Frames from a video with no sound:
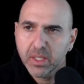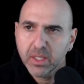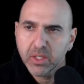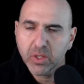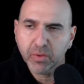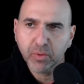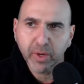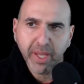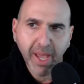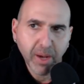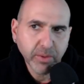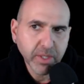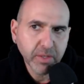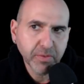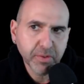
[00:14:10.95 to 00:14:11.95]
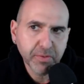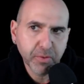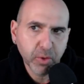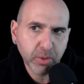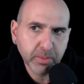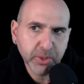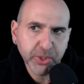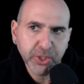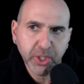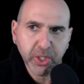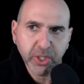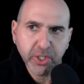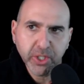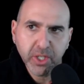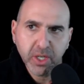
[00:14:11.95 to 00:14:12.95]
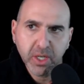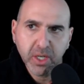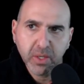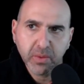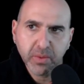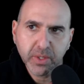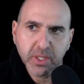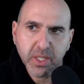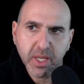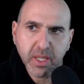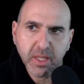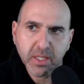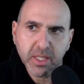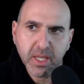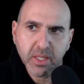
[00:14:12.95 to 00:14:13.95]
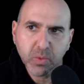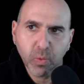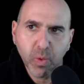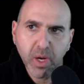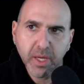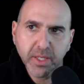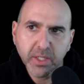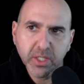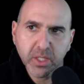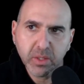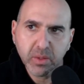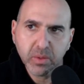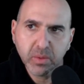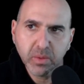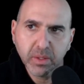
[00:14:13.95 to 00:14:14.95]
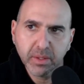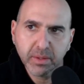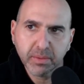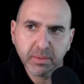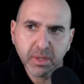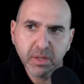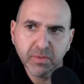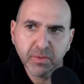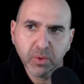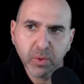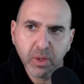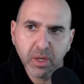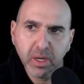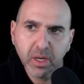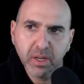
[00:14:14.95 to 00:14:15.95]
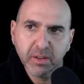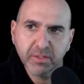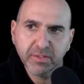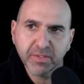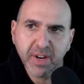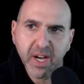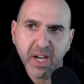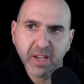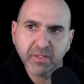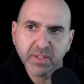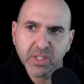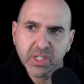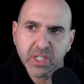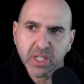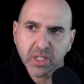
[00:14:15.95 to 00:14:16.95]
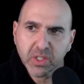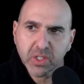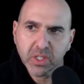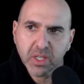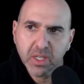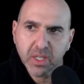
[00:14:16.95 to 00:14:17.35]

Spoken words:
So if we're counting for formal charge, we say this has 1, 2, 3, 4, 5, 6.